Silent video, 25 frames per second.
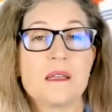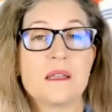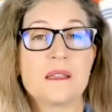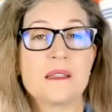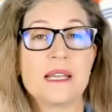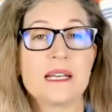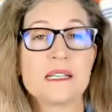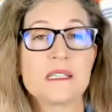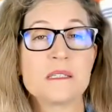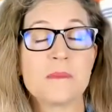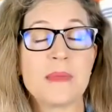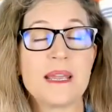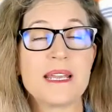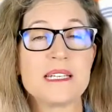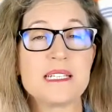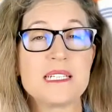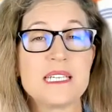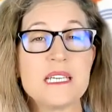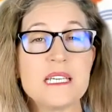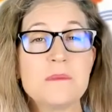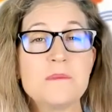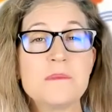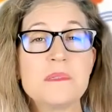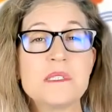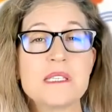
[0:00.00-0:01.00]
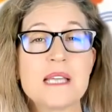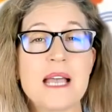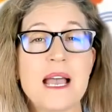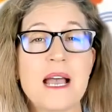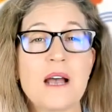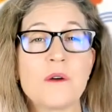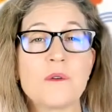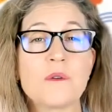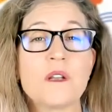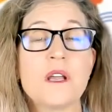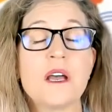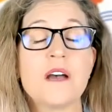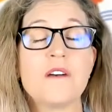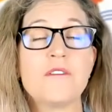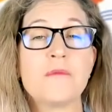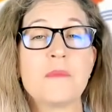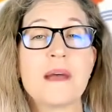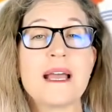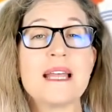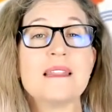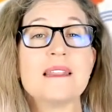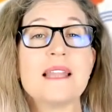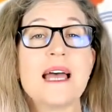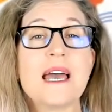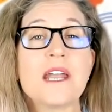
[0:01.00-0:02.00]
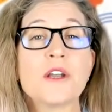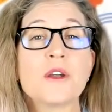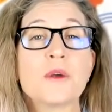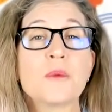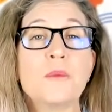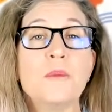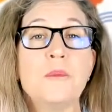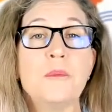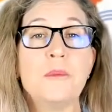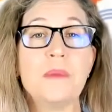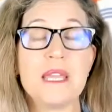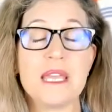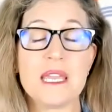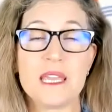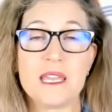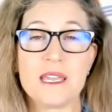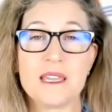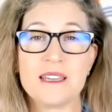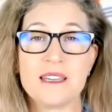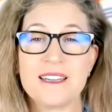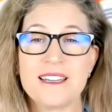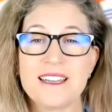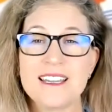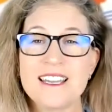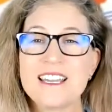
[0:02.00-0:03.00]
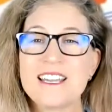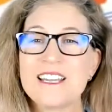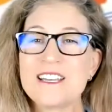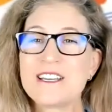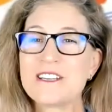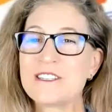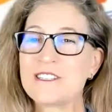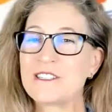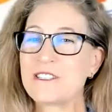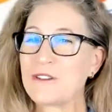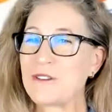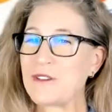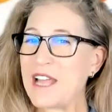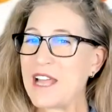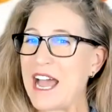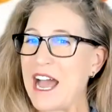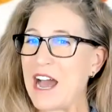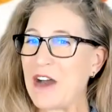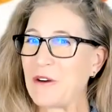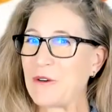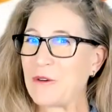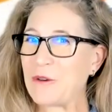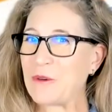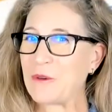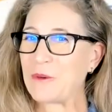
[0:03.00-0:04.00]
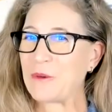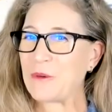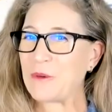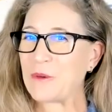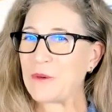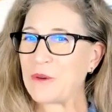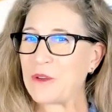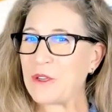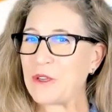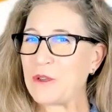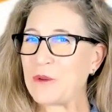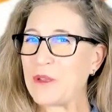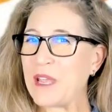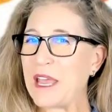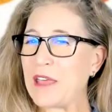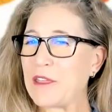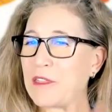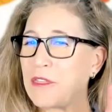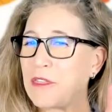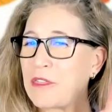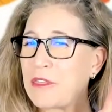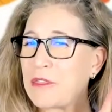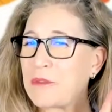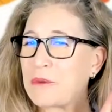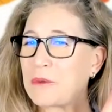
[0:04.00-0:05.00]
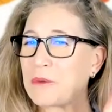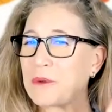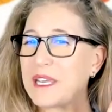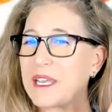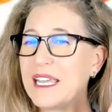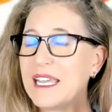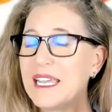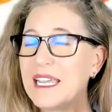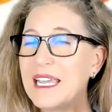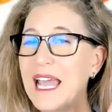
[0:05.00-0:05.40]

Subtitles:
That's my deep sound of my letter B. So now you get 3